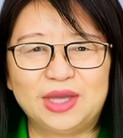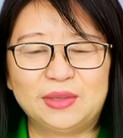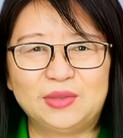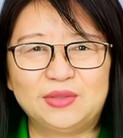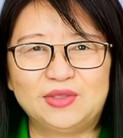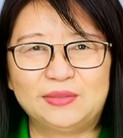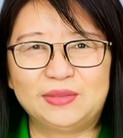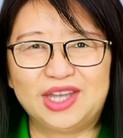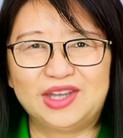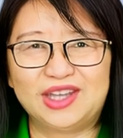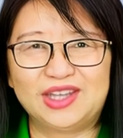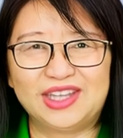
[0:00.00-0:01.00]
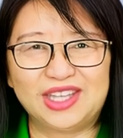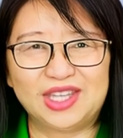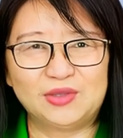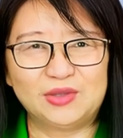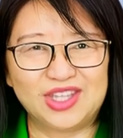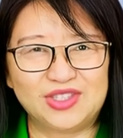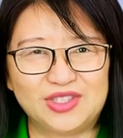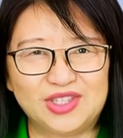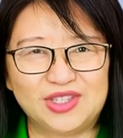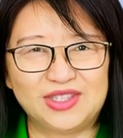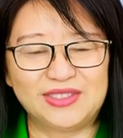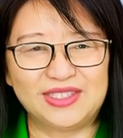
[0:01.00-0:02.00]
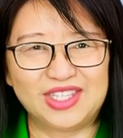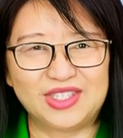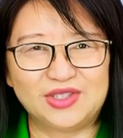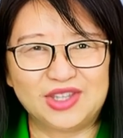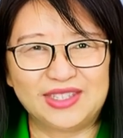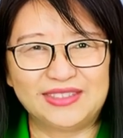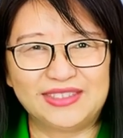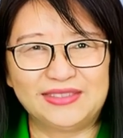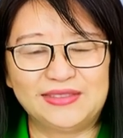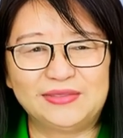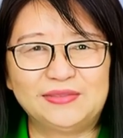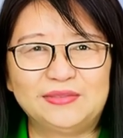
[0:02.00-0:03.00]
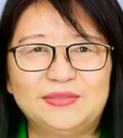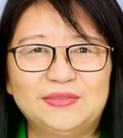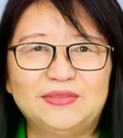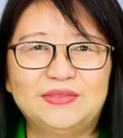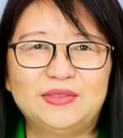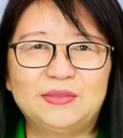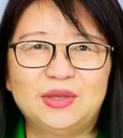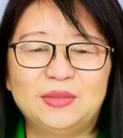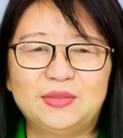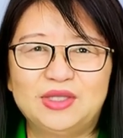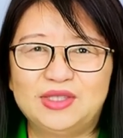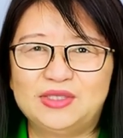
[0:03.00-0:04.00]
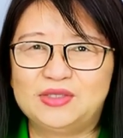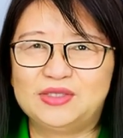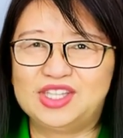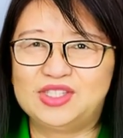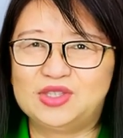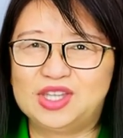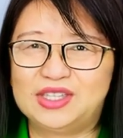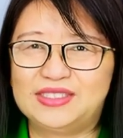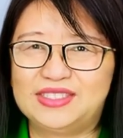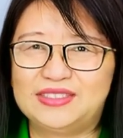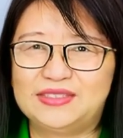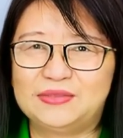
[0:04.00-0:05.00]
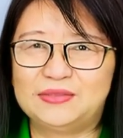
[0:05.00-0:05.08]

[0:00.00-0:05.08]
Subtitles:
People from their congressional district. People in their district.